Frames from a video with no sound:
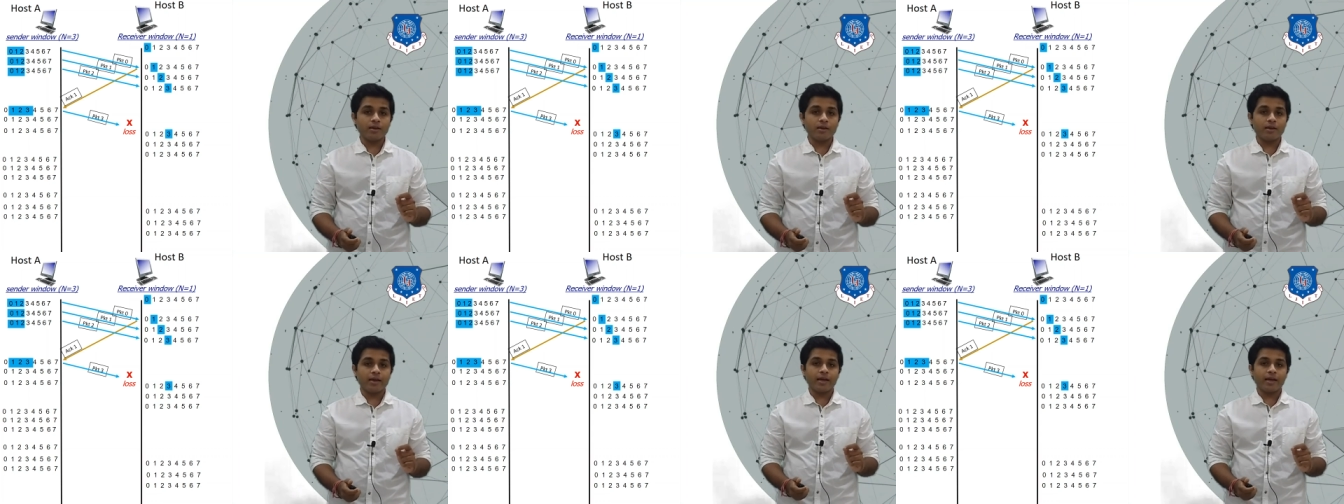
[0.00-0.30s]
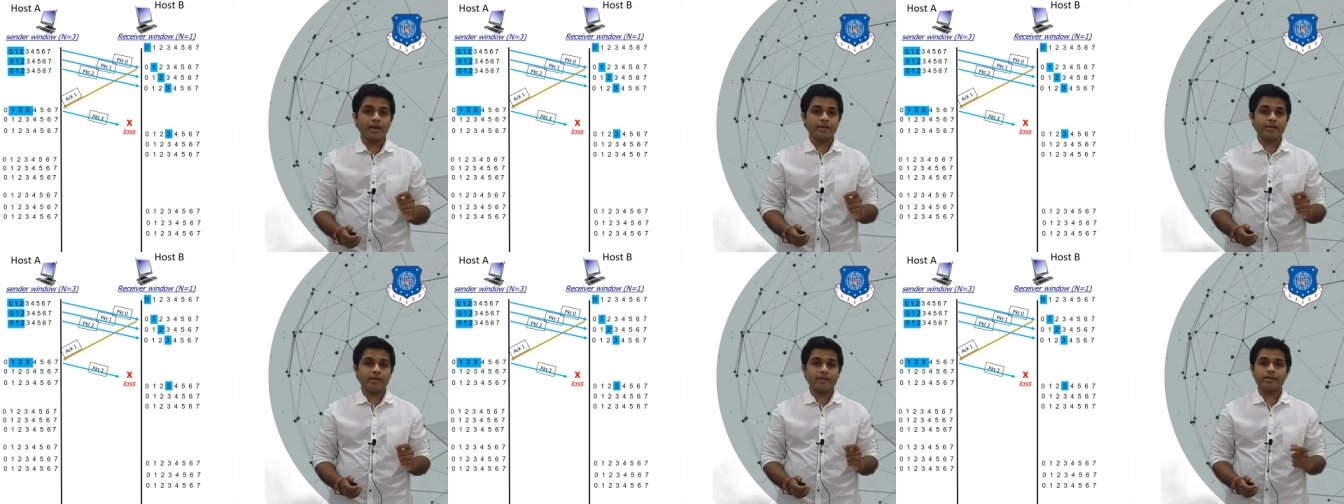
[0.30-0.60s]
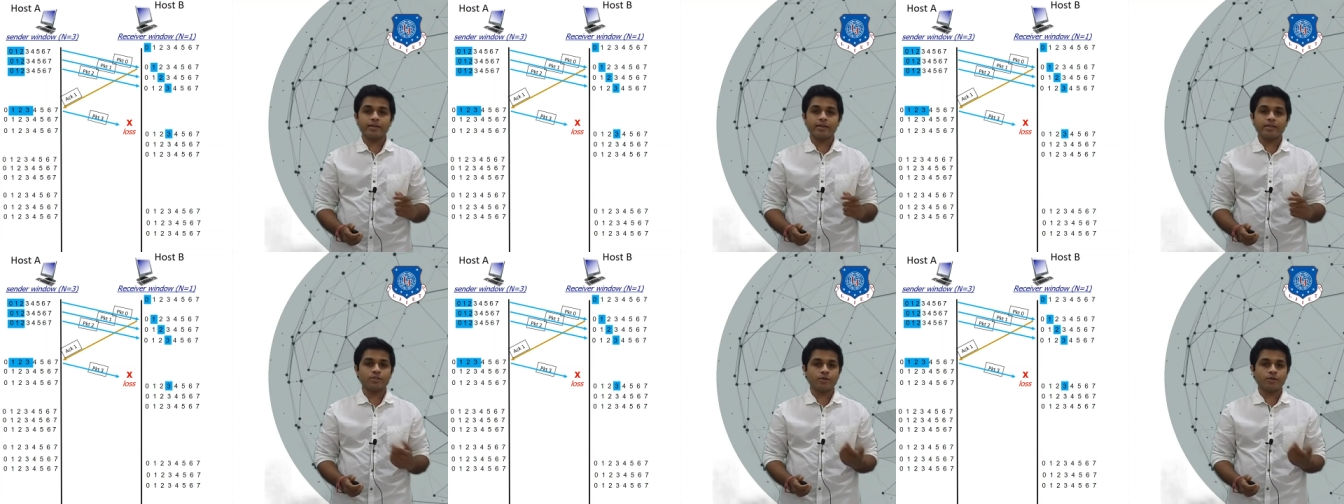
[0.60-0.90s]
and it
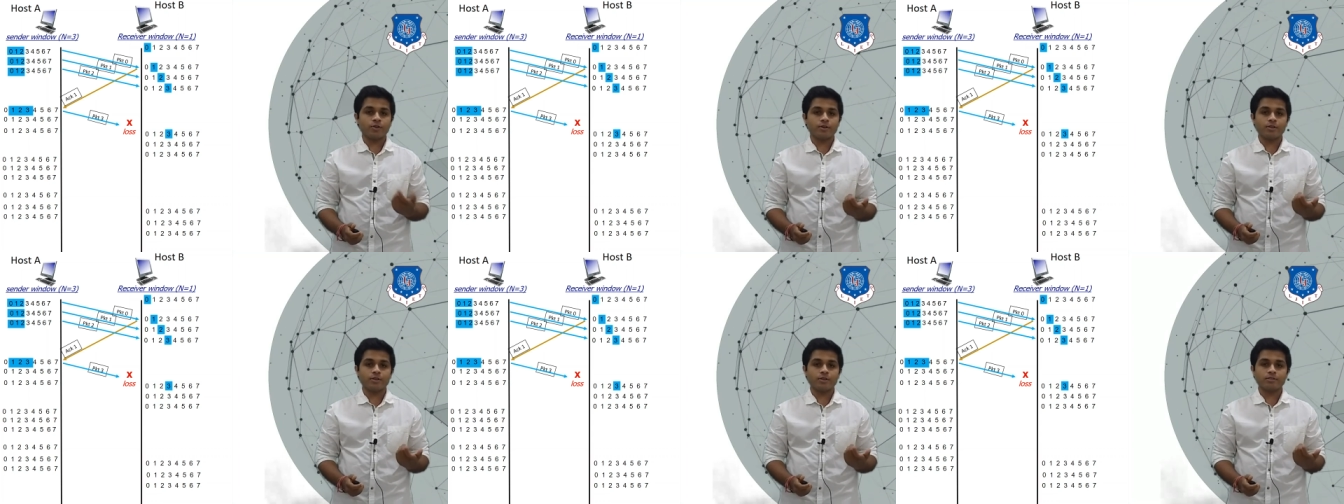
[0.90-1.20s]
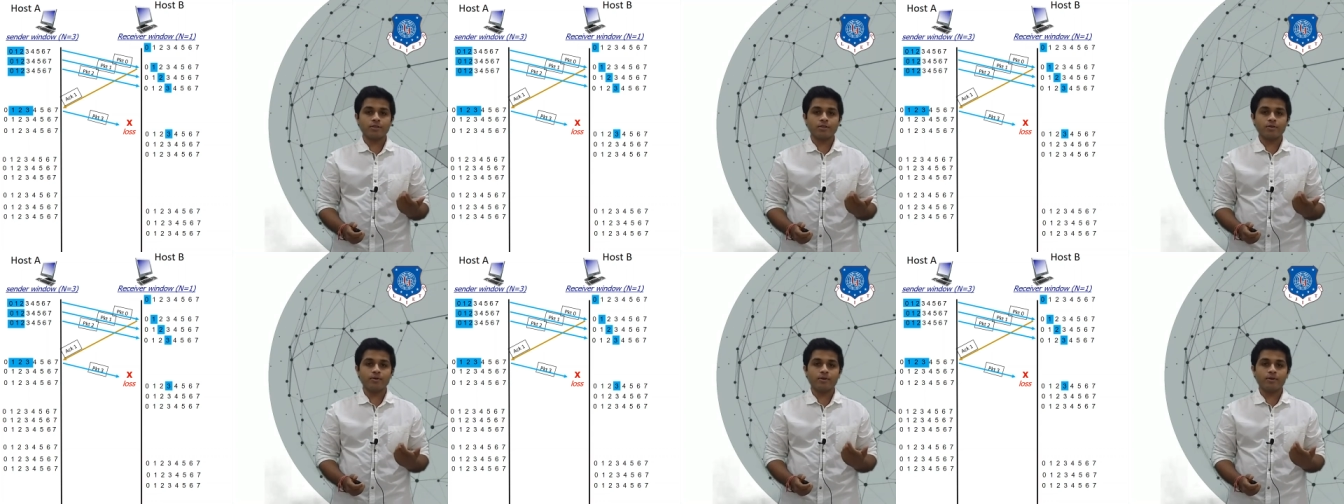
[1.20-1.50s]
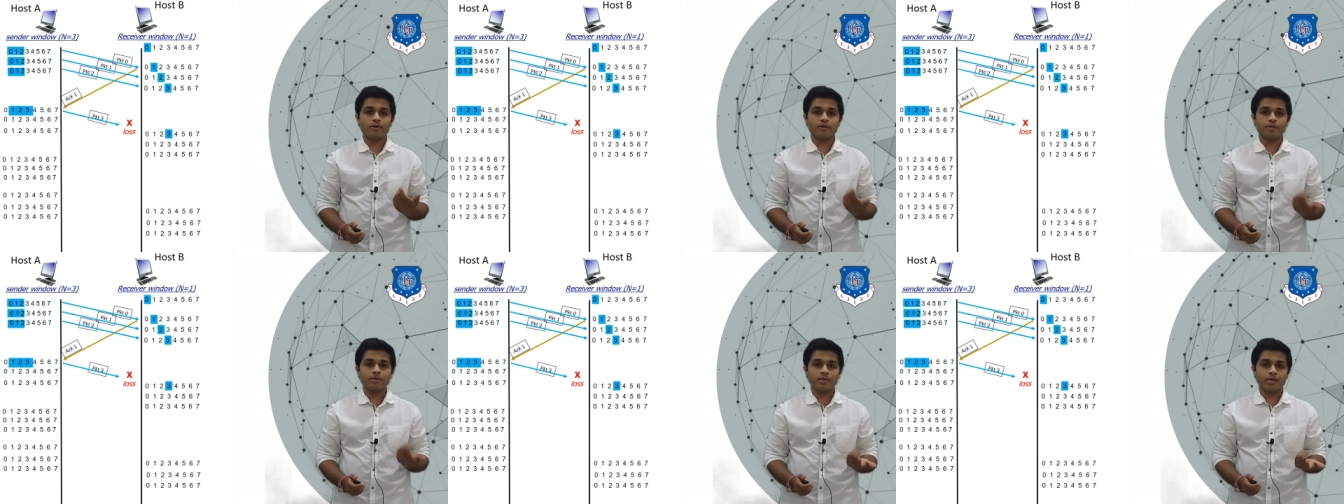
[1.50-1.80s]
has not received
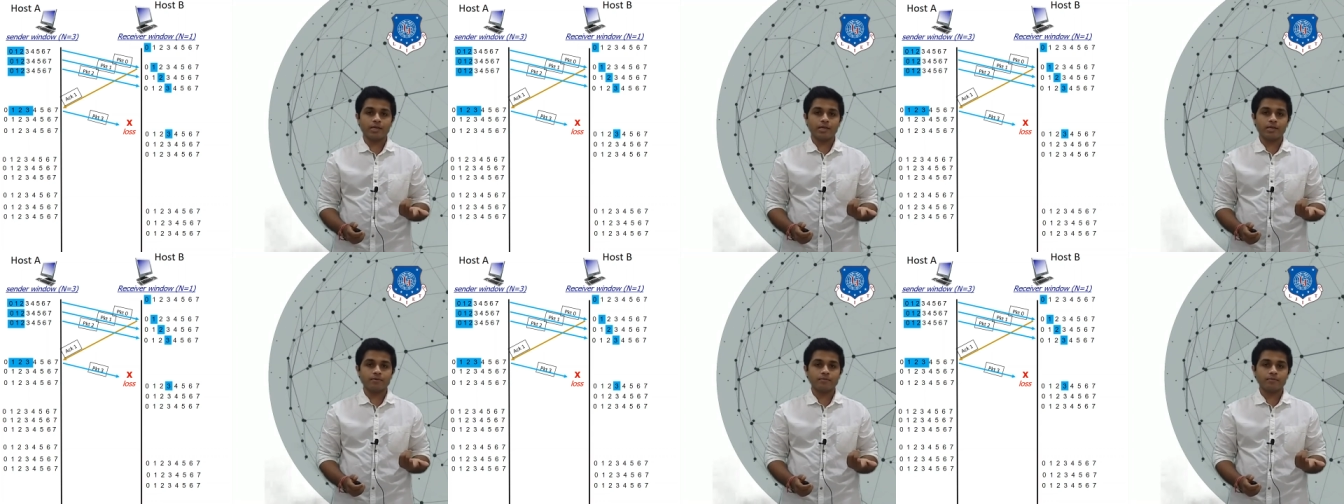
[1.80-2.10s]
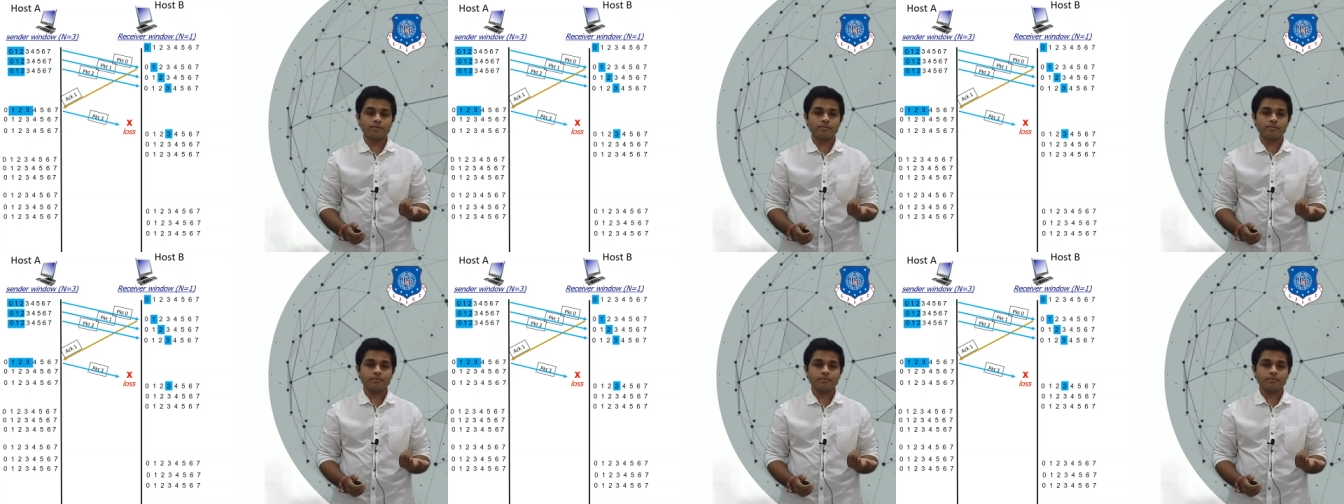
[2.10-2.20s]
yet